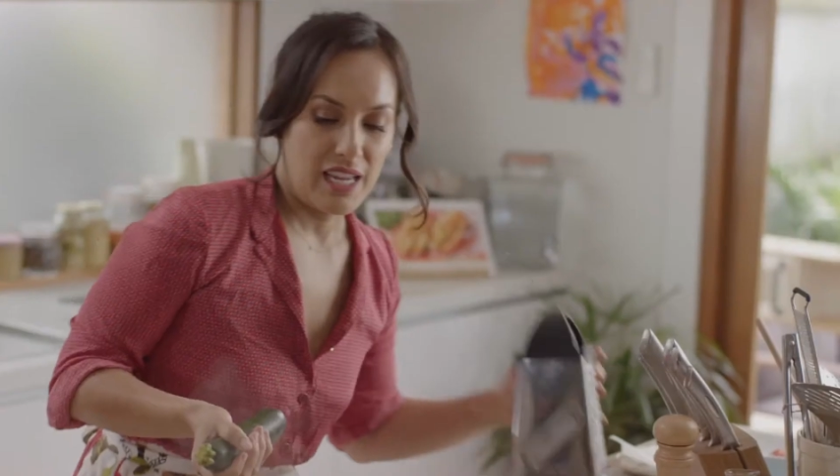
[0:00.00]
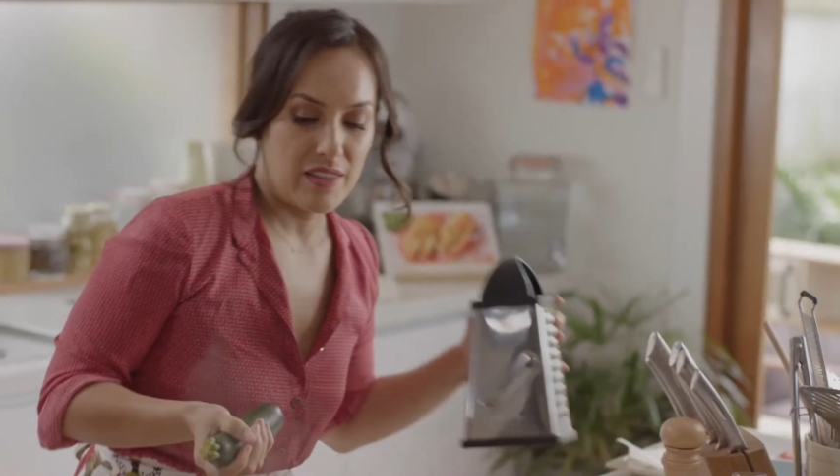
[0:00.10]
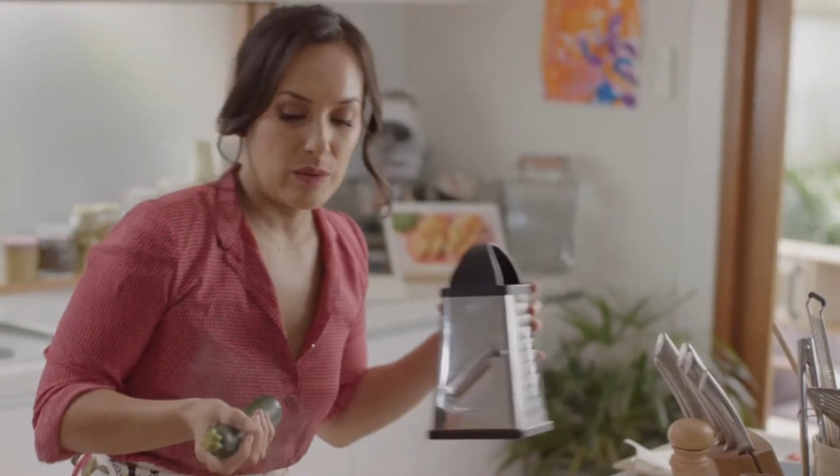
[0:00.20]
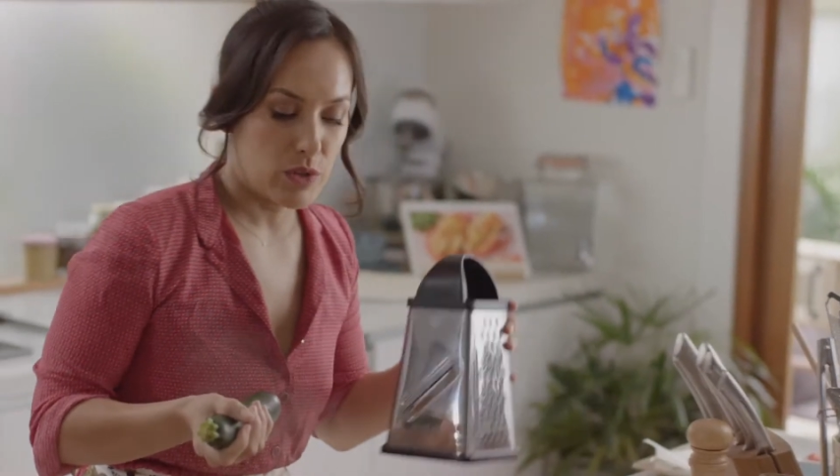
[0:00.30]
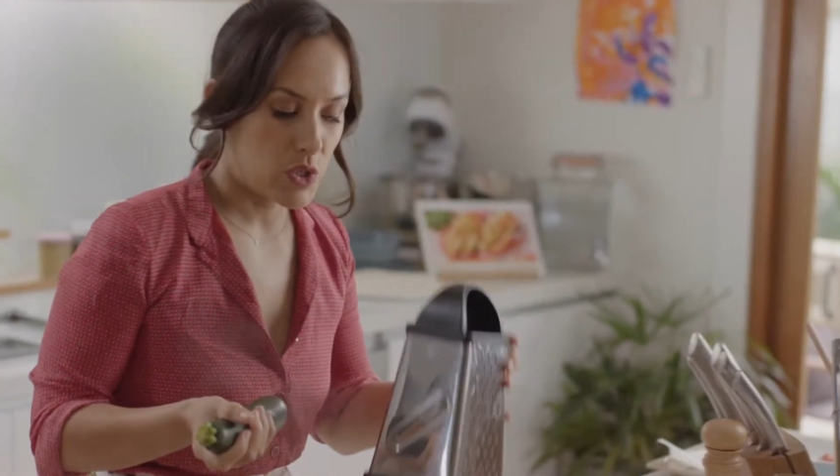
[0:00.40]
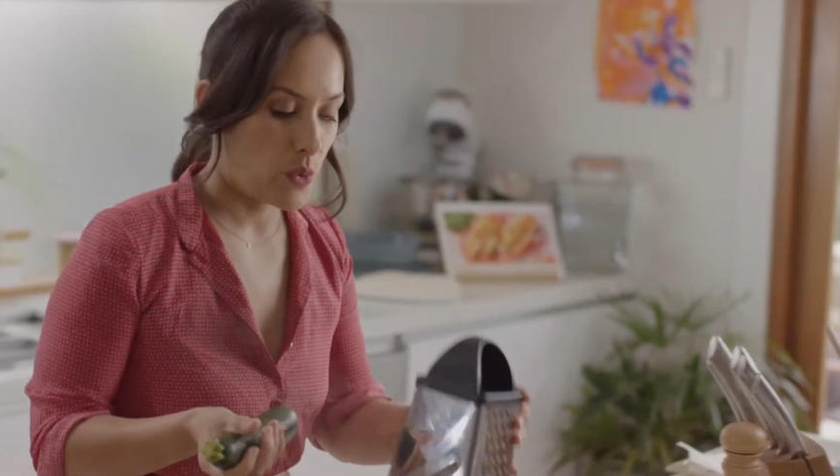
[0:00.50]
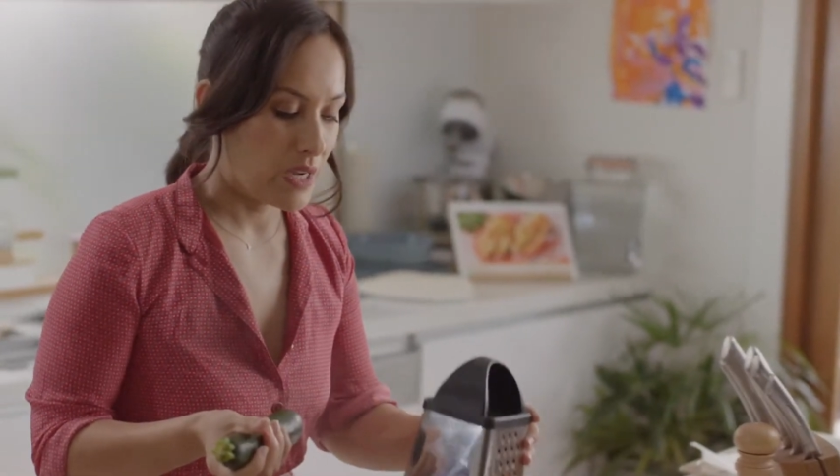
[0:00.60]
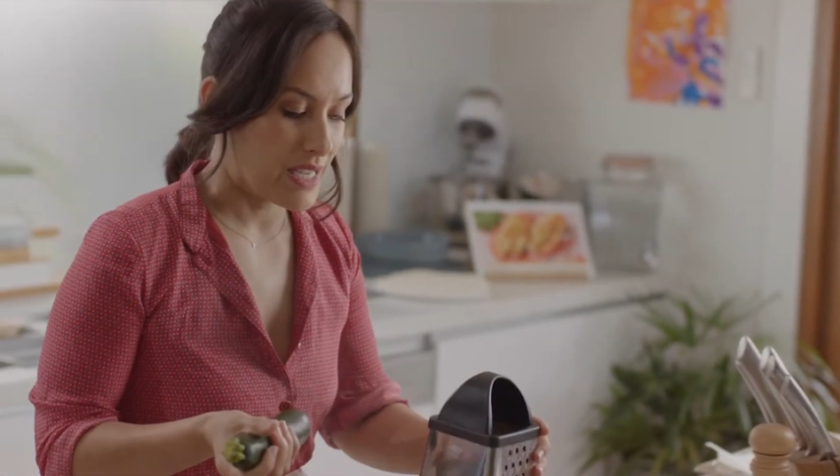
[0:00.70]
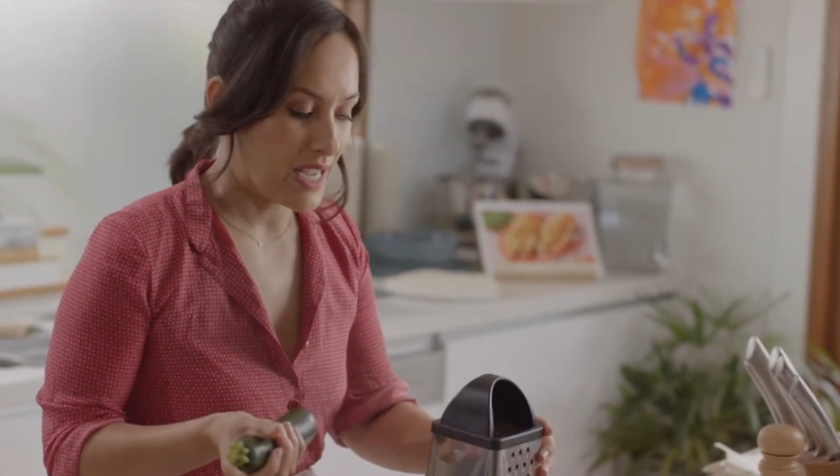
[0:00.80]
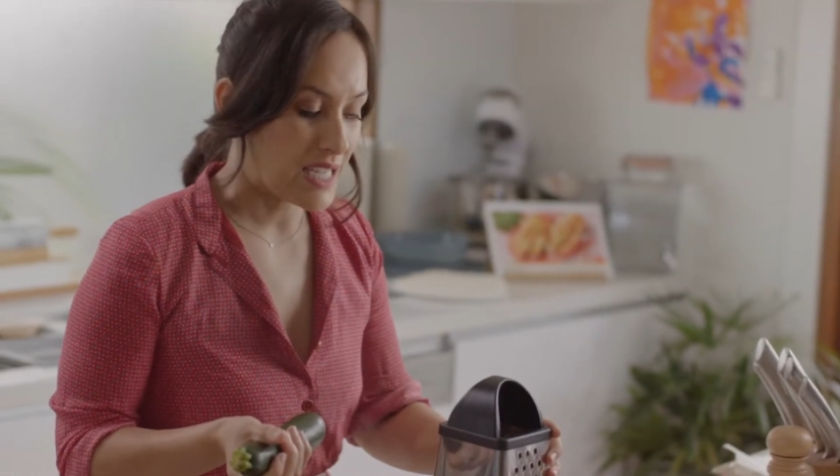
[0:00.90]
and then we'll
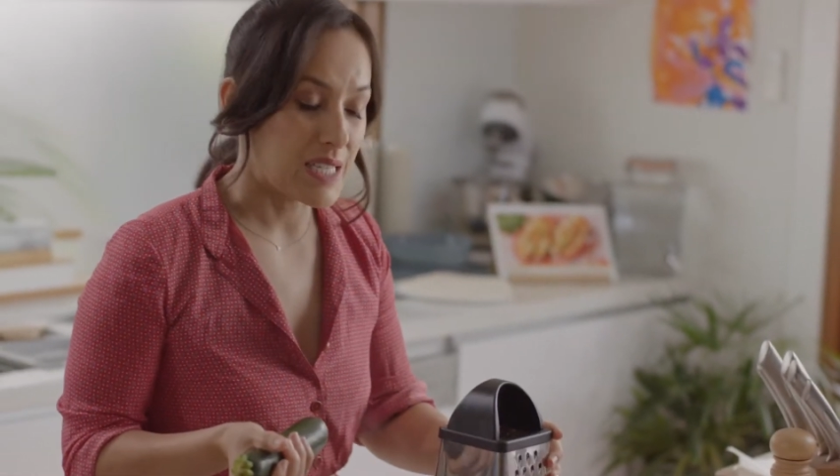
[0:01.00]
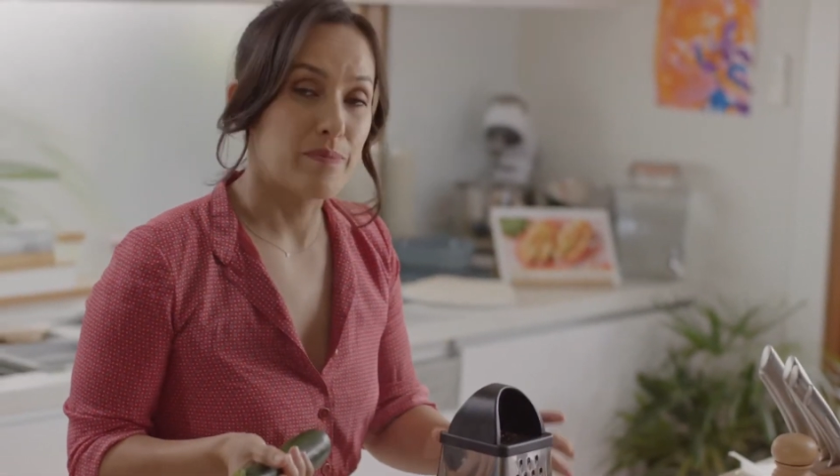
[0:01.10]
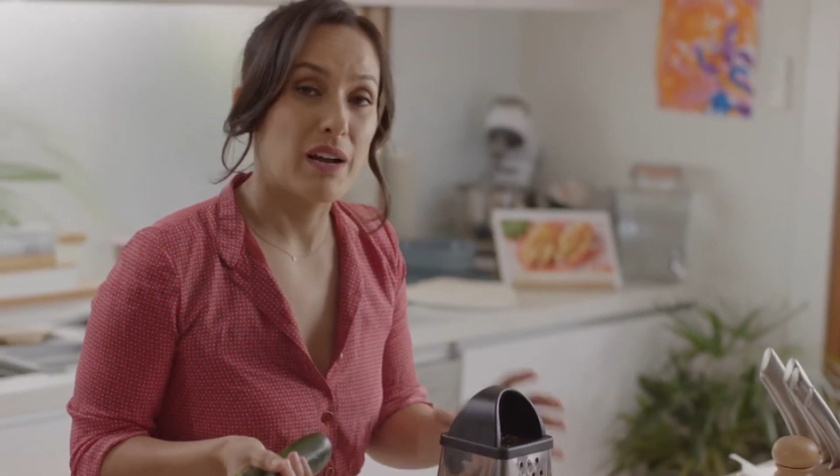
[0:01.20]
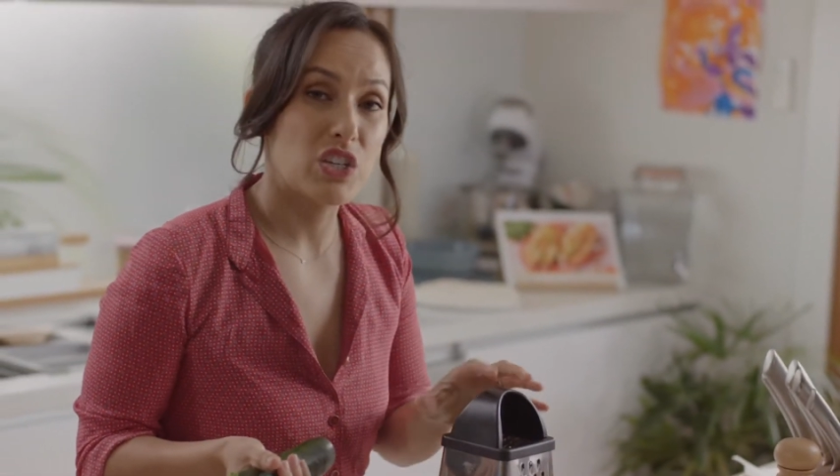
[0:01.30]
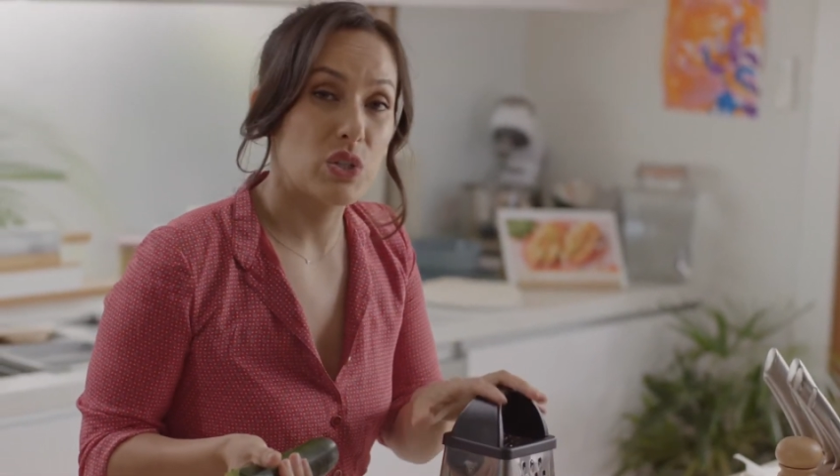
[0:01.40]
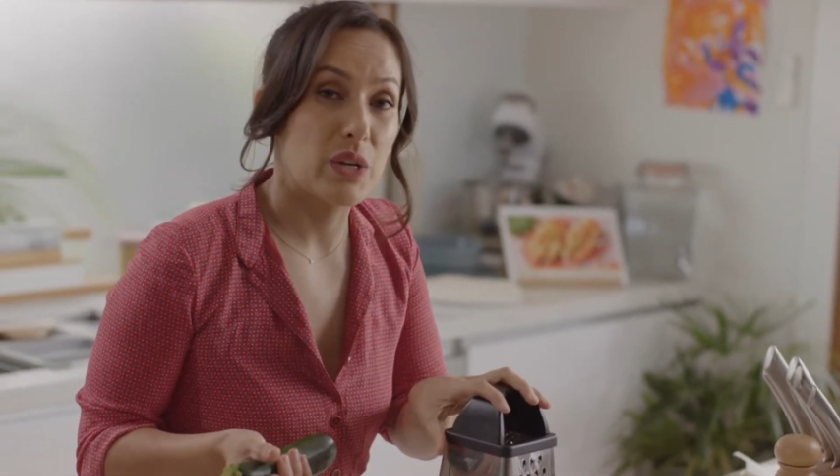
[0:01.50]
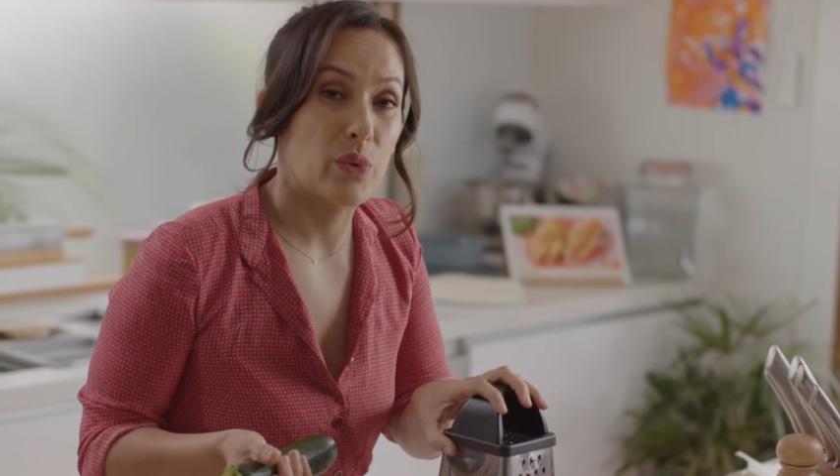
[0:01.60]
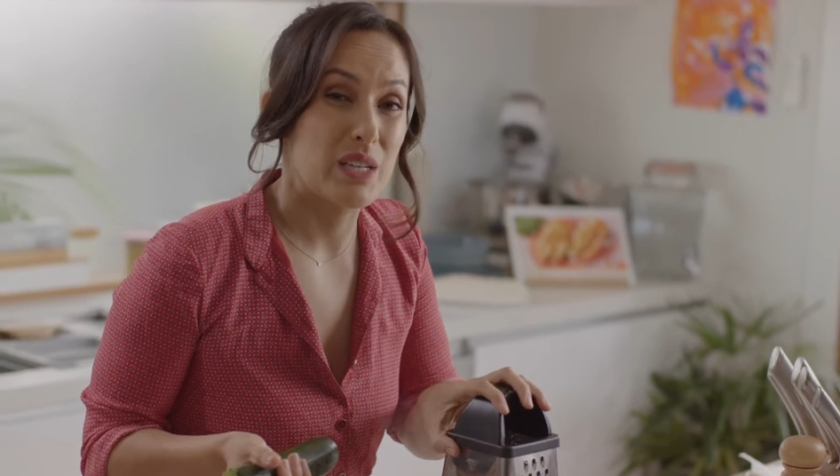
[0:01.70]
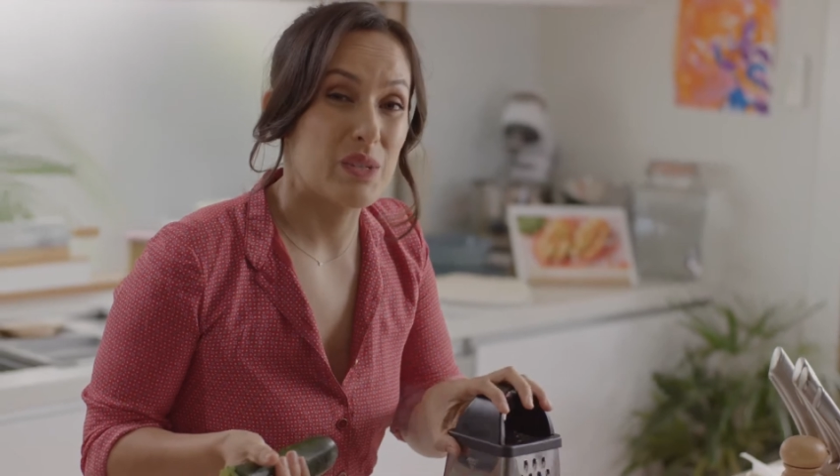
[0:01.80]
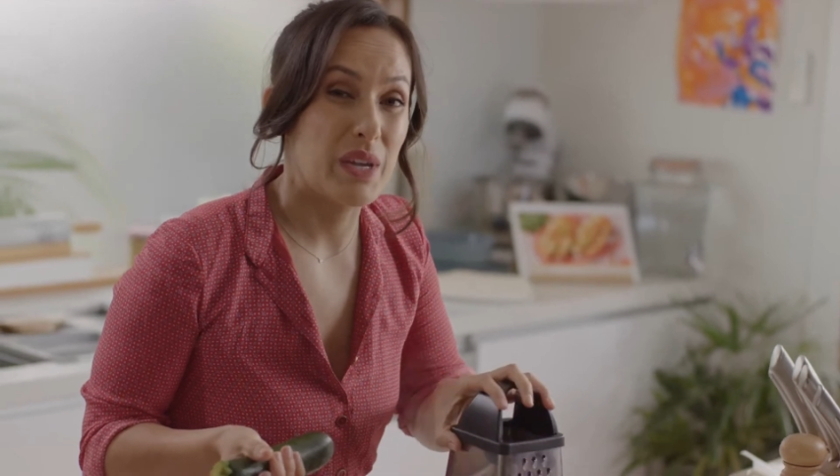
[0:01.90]
squeeze out as much liquid
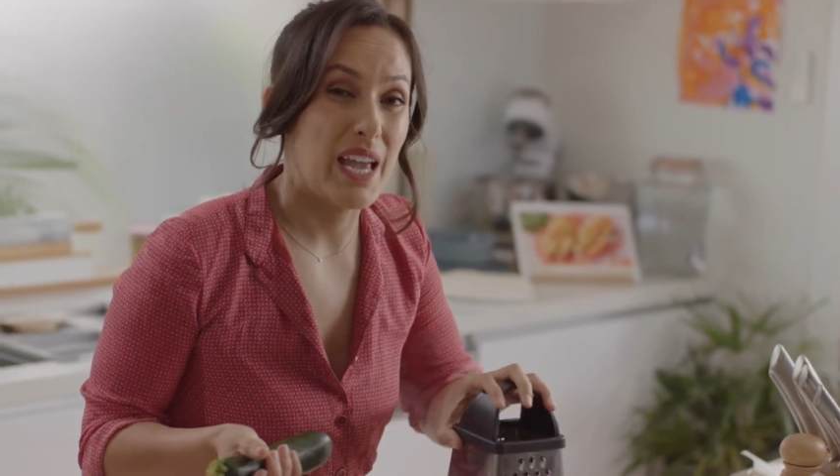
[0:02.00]
as we